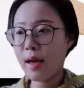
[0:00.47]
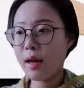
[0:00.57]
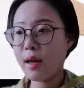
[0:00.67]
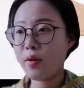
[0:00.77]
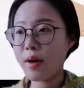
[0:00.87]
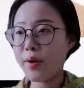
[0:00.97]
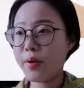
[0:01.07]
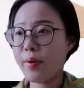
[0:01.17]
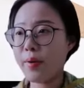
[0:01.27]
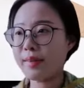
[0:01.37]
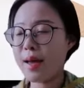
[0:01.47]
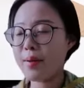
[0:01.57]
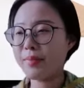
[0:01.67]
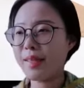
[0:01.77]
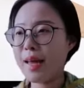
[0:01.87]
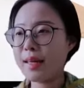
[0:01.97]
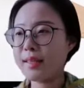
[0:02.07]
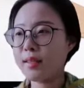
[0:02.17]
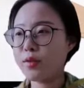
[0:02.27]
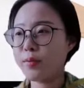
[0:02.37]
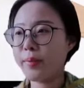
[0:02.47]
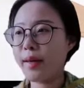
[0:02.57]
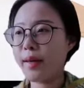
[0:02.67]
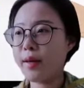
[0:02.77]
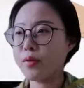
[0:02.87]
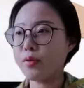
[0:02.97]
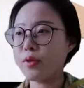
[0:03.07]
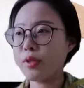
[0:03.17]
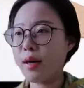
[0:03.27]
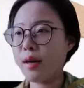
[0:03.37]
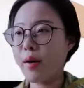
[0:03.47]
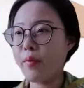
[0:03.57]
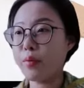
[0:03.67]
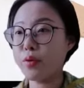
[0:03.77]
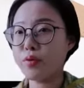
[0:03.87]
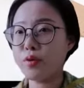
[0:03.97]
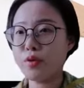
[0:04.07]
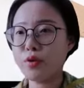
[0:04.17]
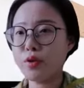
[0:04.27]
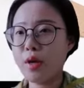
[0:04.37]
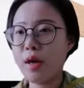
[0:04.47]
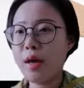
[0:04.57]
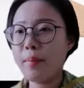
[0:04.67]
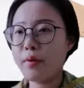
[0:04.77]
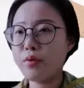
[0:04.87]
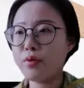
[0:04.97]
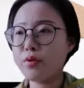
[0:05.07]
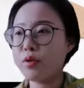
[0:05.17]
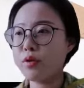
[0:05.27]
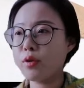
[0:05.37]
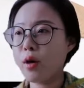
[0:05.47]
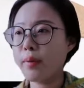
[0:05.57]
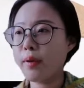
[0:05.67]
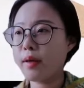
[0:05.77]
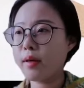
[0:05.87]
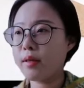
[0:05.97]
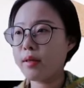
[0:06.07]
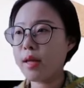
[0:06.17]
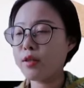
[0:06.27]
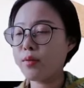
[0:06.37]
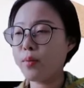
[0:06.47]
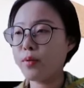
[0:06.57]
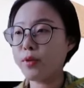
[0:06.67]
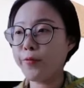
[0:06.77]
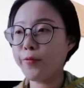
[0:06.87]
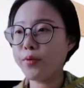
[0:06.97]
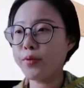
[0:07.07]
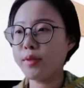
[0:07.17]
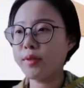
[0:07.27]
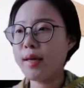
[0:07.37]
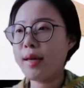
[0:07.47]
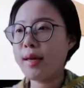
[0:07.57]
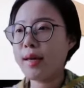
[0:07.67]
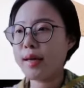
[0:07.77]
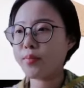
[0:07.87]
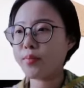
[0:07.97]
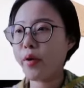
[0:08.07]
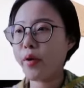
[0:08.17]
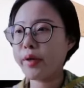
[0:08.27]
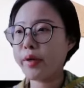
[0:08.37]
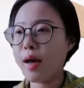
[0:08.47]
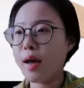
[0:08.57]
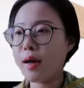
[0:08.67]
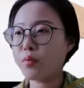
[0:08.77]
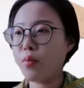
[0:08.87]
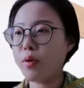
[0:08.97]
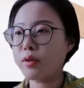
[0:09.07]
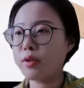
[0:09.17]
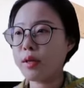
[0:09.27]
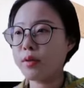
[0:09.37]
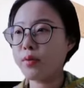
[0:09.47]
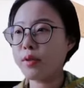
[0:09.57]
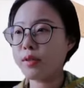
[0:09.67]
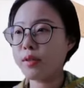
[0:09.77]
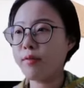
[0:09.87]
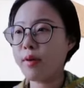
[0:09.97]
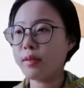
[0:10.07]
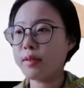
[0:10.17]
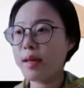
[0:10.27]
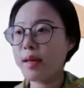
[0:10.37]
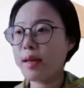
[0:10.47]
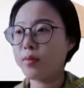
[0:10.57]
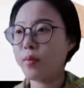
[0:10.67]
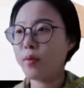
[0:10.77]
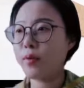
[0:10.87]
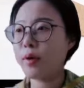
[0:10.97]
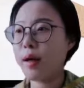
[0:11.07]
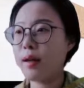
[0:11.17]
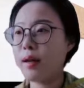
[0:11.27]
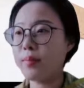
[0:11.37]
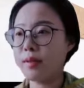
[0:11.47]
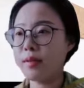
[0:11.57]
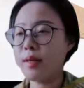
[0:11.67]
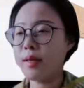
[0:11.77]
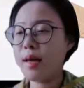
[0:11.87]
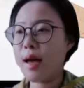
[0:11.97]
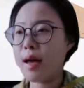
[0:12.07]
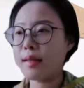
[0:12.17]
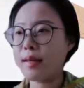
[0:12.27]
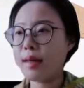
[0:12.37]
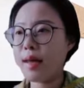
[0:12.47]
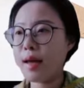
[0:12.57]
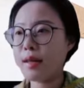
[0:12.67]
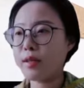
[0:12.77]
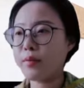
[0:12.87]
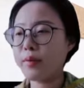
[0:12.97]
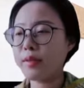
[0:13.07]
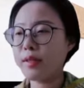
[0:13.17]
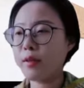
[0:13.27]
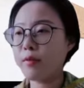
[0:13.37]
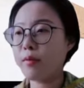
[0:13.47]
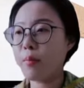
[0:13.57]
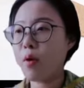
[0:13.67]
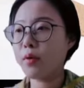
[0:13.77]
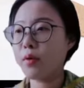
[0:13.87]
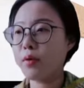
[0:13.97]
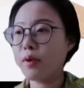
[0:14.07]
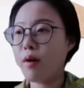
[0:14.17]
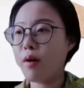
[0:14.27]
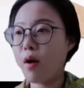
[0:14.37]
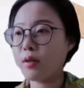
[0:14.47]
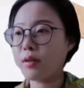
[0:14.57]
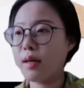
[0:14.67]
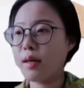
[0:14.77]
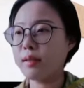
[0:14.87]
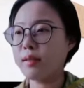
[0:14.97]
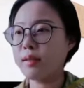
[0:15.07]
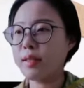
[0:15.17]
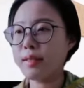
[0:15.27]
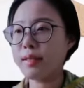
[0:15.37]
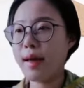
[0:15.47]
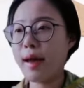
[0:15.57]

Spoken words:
Hello everyone, I'm delighted to be here to share our research. My research topic is tangible diffusion, exploring artwork generation via tangible elements and AI generative model in art and design